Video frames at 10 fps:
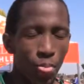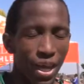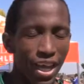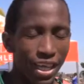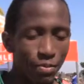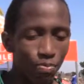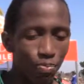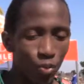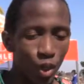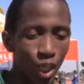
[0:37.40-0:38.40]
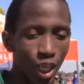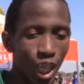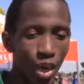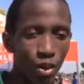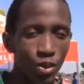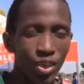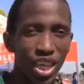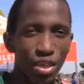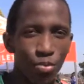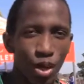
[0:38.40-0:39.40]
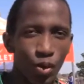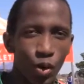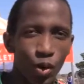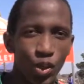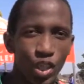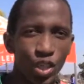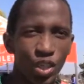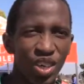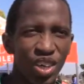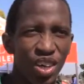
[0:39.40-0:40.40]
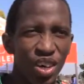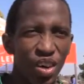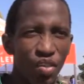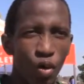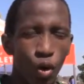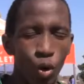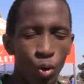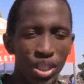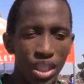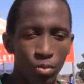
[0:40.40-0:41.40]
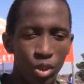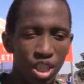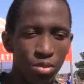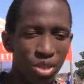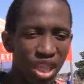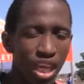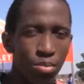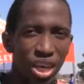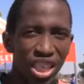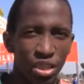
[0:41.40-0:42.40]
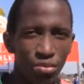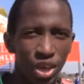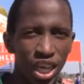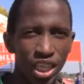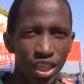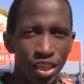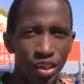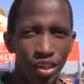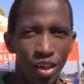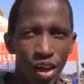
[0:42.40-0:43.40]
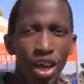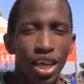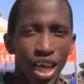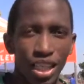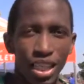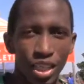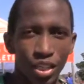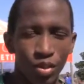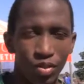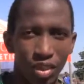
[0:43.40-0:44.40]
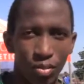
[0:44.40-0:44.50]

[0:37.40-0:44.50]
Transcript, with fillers: And I want to thank my coach for always supporting me and my teammate. Yeah, thank you very